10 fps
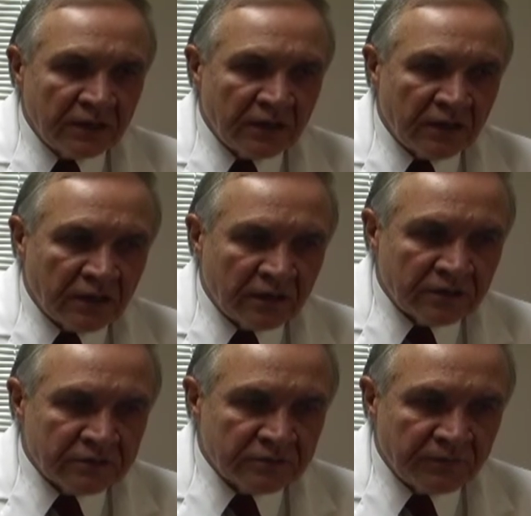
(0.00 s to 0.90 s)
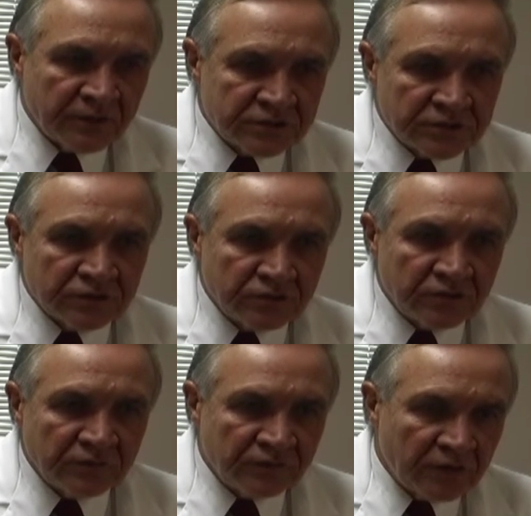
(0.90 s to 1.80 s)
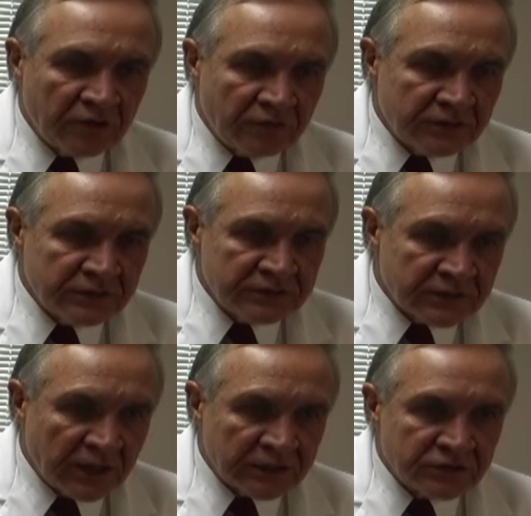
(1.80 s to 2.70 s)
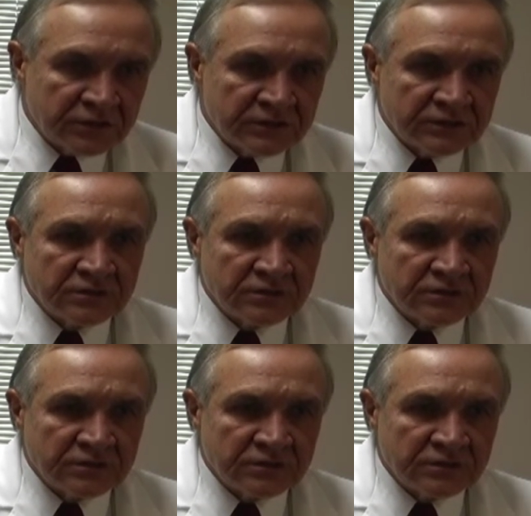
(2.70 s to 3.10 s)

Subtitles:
the patients who don't follow the instructions,